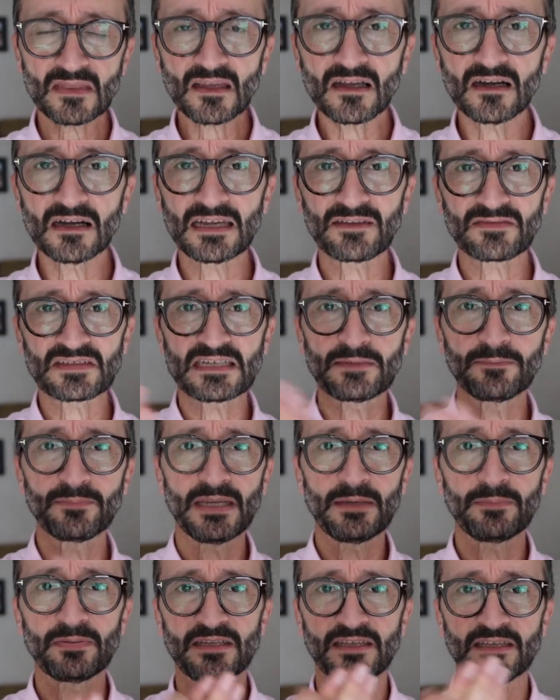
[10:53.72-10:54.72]
I have seen
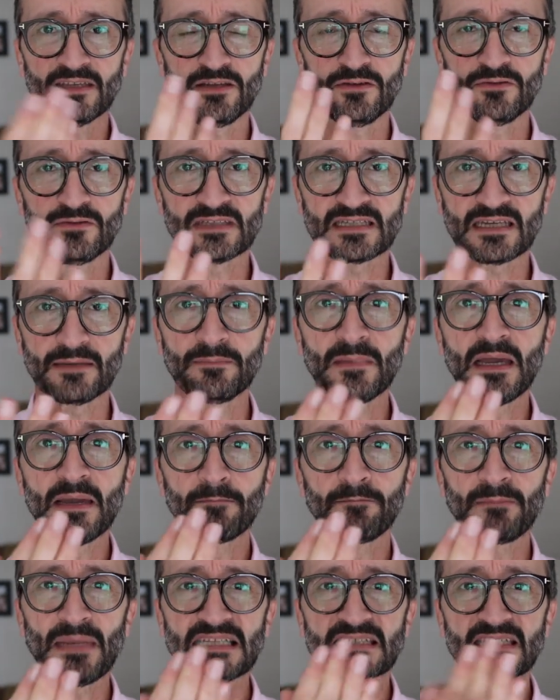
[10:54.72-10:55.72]
people that use
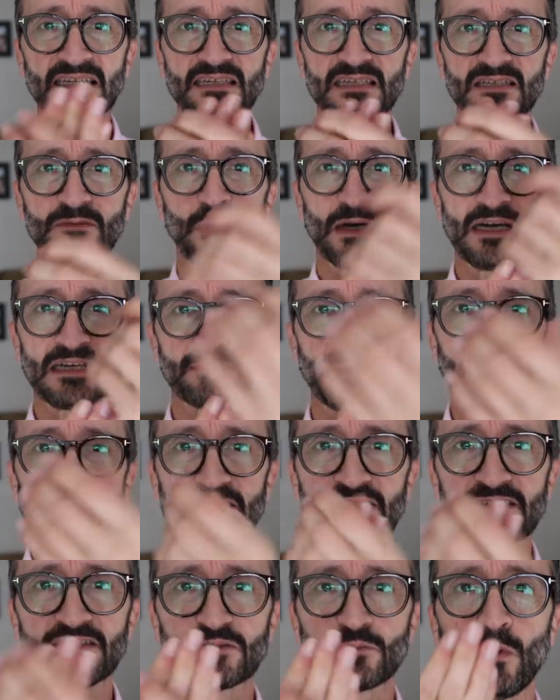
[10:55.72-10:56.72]
mittens, where it's
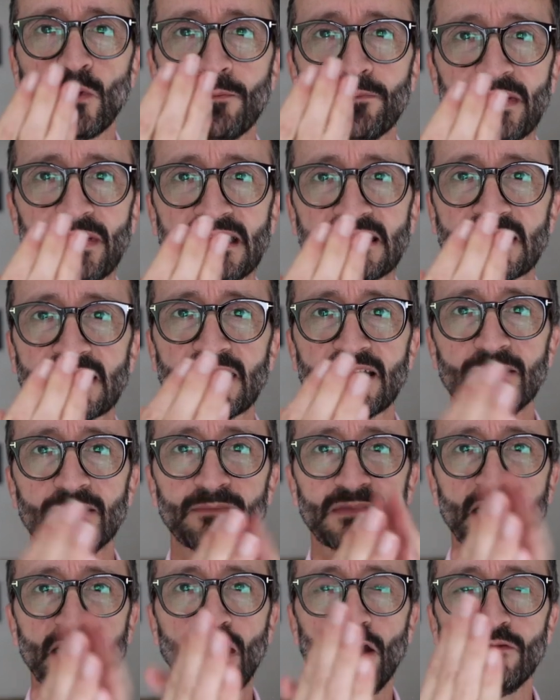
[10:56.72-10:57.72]
basically just one piece that
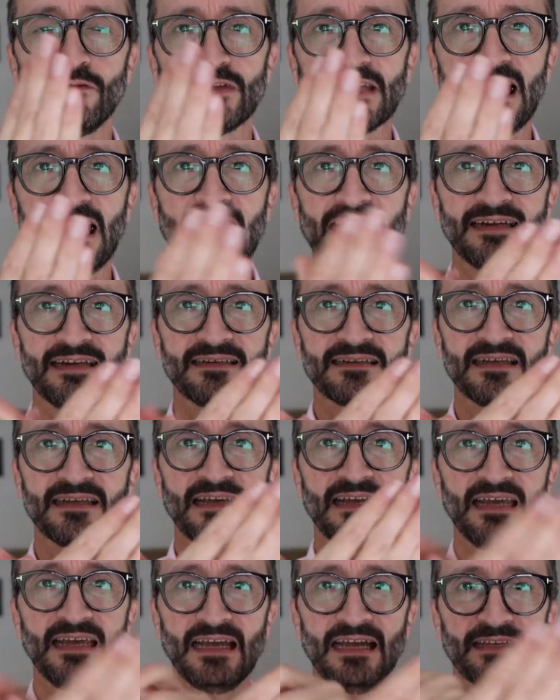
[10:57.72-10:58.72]
comes over the hand
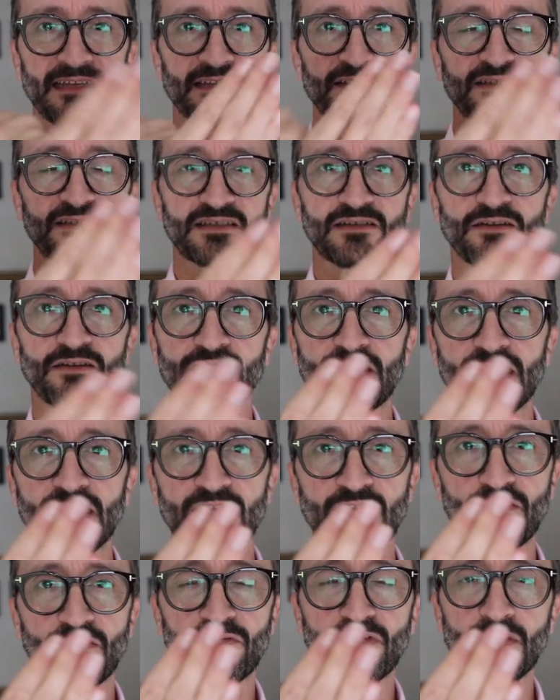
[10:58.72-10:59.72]
and you just got
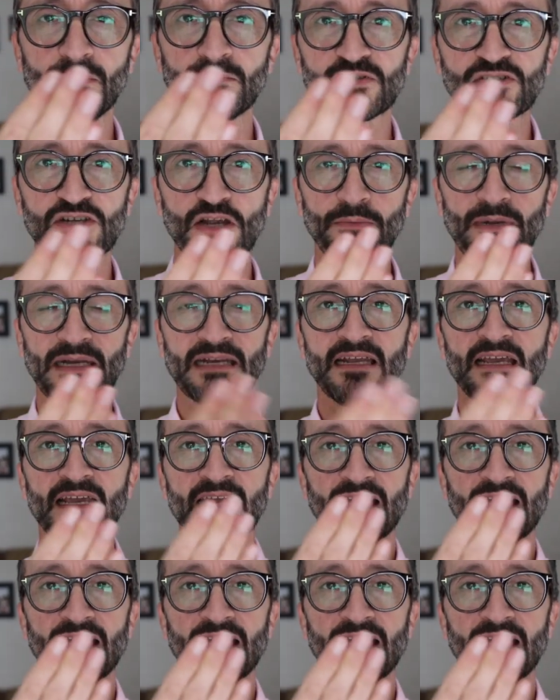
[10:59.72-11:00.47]
the thumb showing.